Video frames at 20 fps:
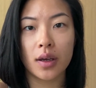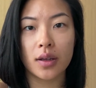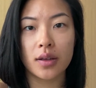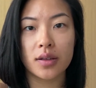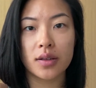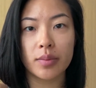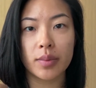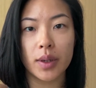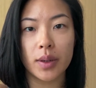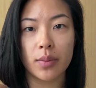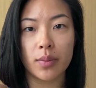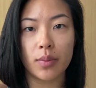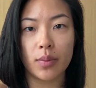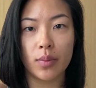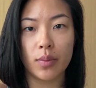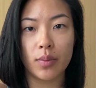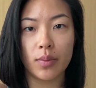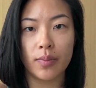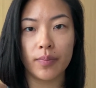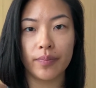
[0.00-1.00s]
it's a bit
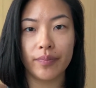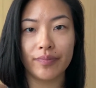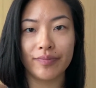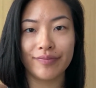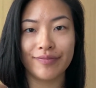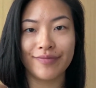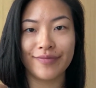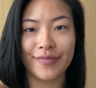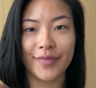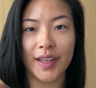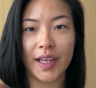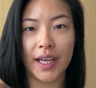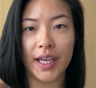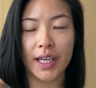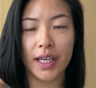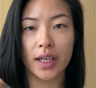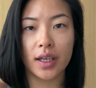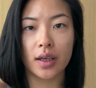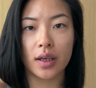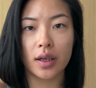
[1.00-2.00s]

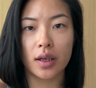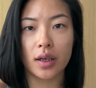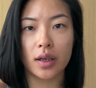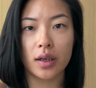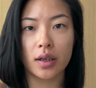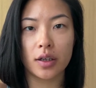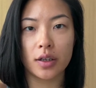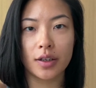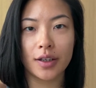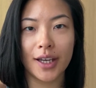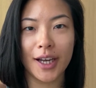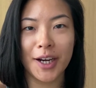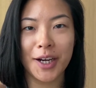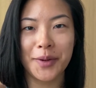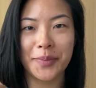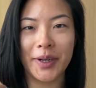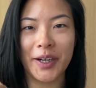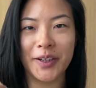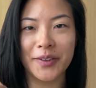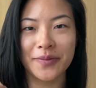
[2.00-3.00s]
like
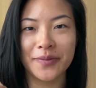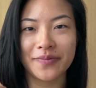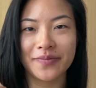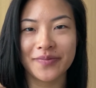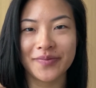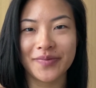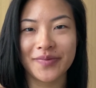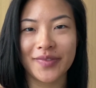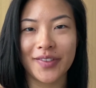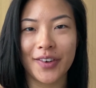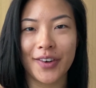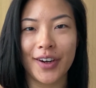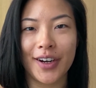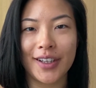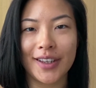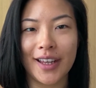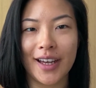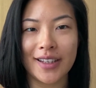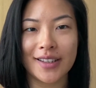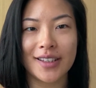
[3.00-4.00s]
caramel or a
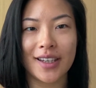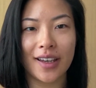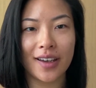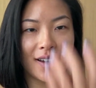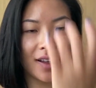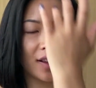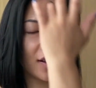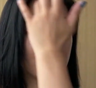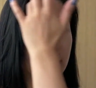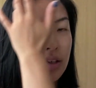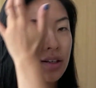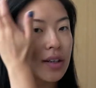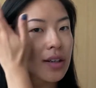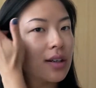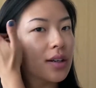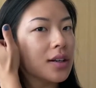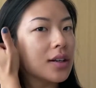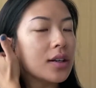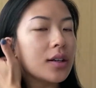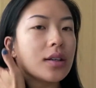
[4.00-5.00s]
latte color.
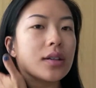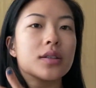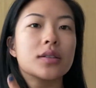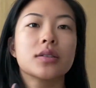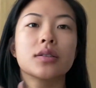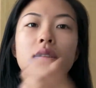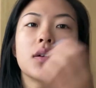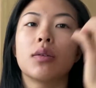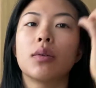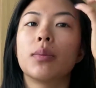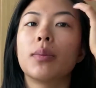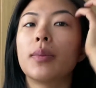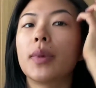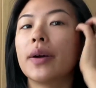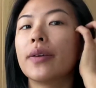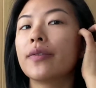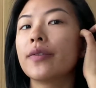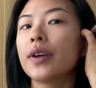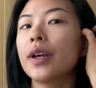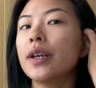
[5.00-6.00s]
So my
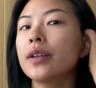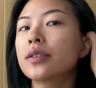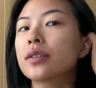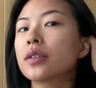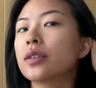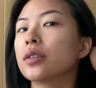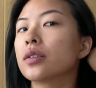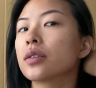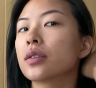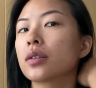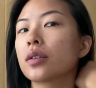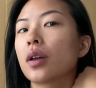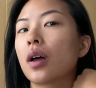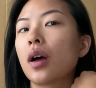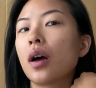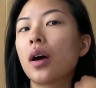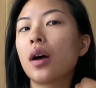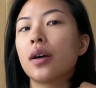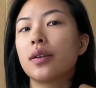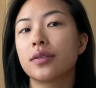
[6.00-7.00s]
face is
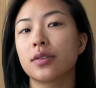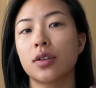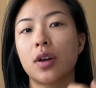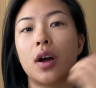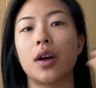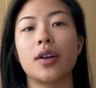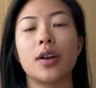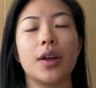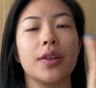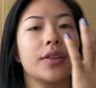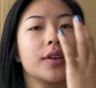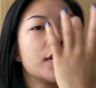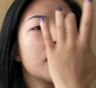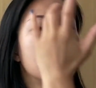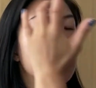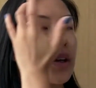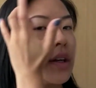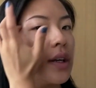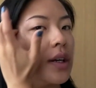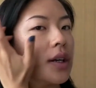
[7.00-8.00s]
has got nothing
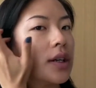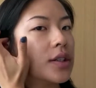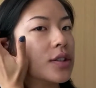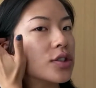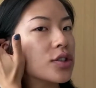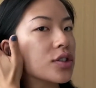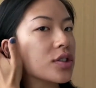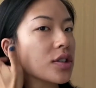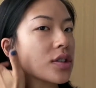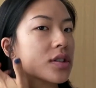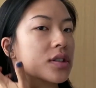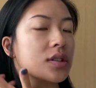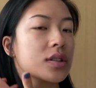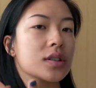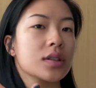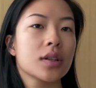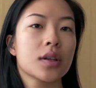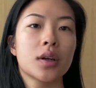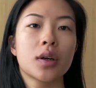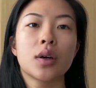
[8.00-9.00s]
on it. It's just
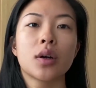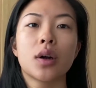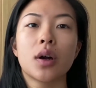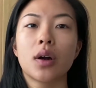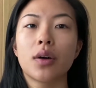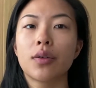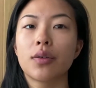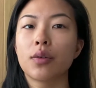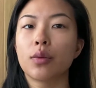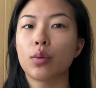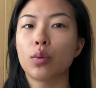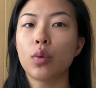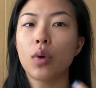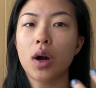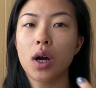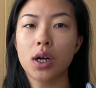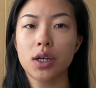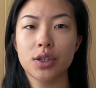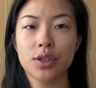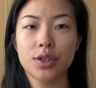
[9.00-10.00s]

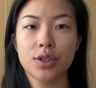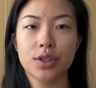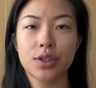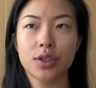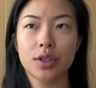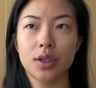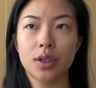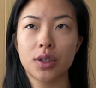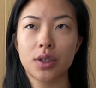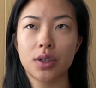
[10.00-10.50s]
washed,